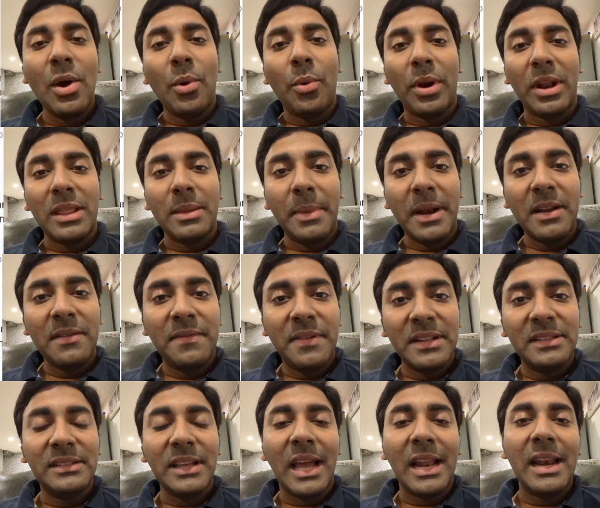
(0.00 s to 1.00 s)
what are the
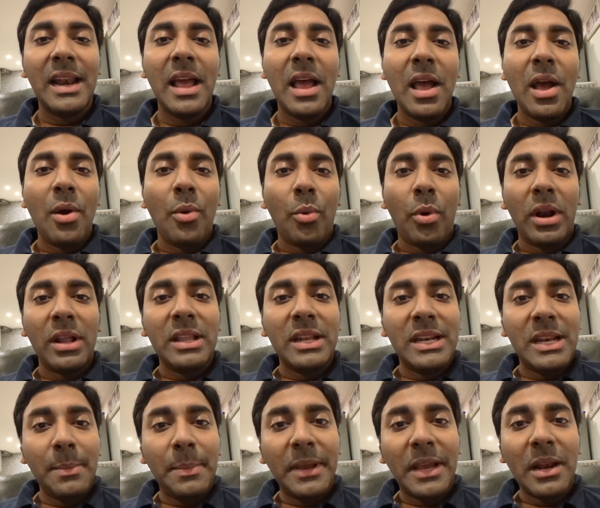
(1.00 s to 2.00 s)
benefits, and what are the
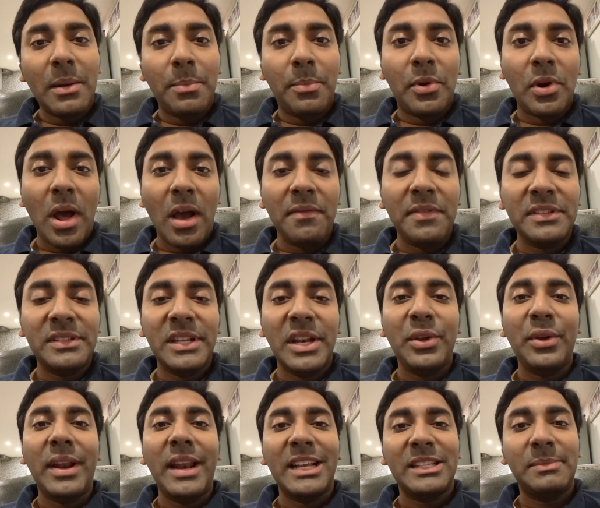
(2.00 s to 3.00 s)
typical profits that
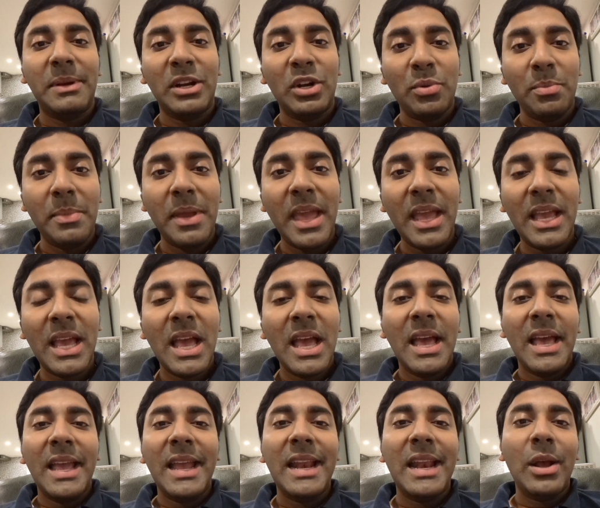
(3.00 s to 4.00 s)
you can expect to make
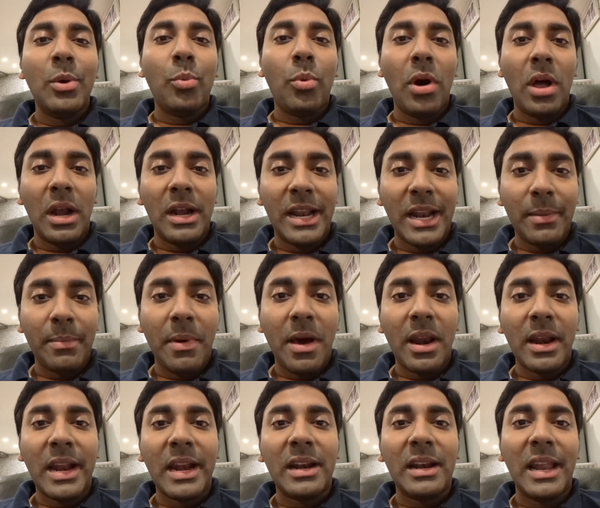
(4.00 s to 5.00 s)
in a volatile
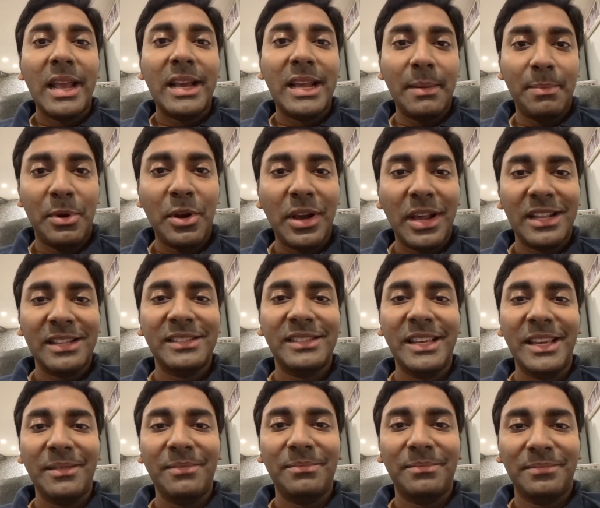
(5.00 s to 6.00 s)
market like
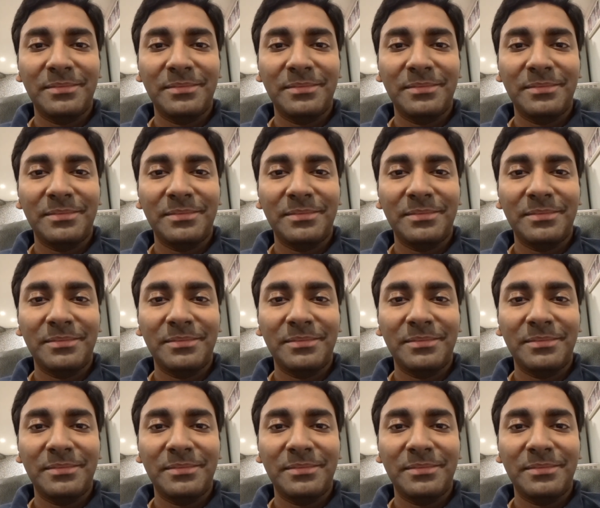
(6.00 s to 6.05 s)
cryptocurrency.